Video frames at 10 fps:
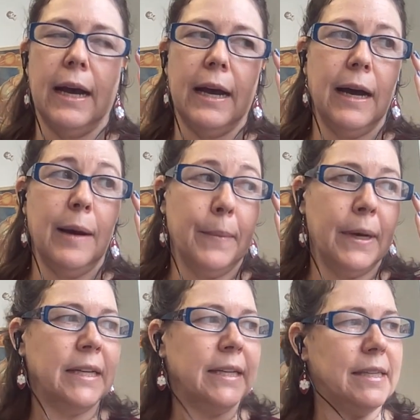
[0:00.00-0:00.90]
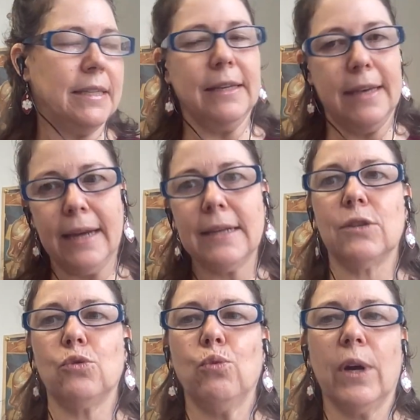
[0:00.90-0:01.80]
um,
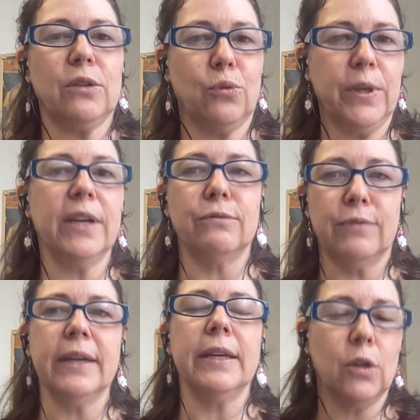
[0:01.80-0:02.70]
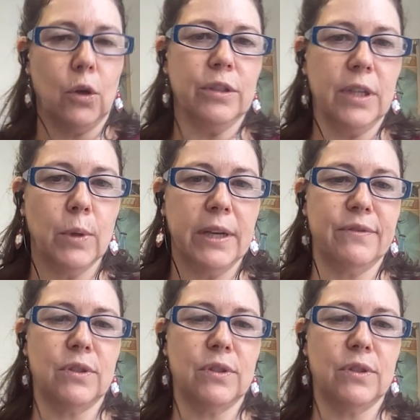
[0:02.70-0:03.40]
that's what we are running on D-Wave.